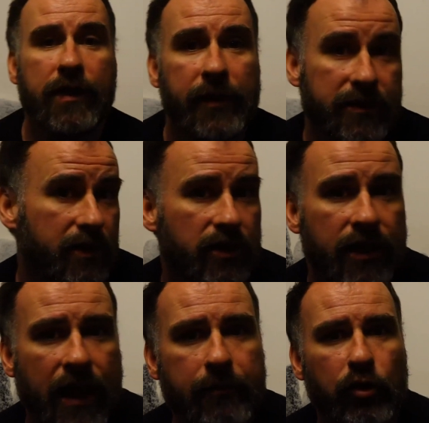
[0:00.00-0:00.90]
of females,
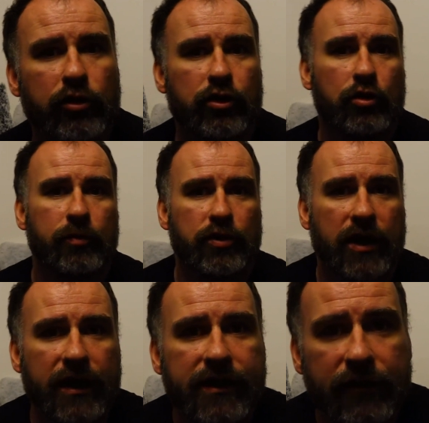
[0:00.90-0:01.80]
actually a
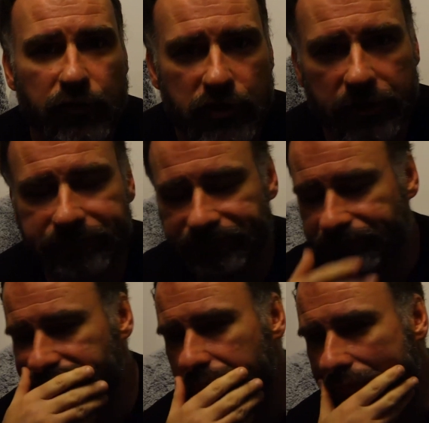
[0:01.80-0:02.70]
9.2% difference,
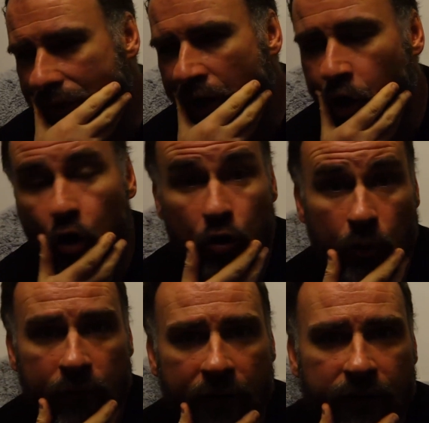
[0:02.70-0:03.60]
according
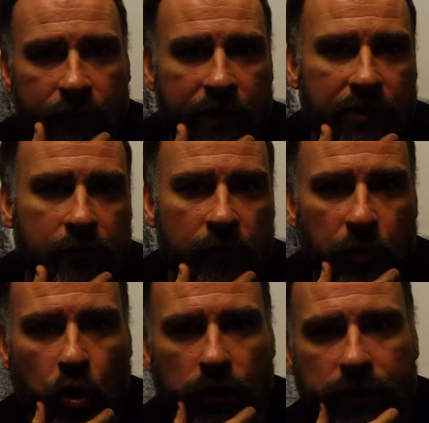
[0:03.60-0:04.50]
to a very recent
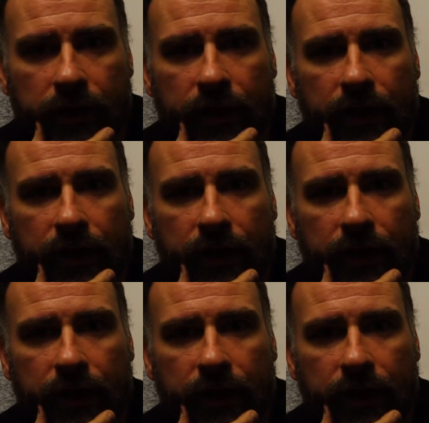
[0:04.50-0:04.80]
report.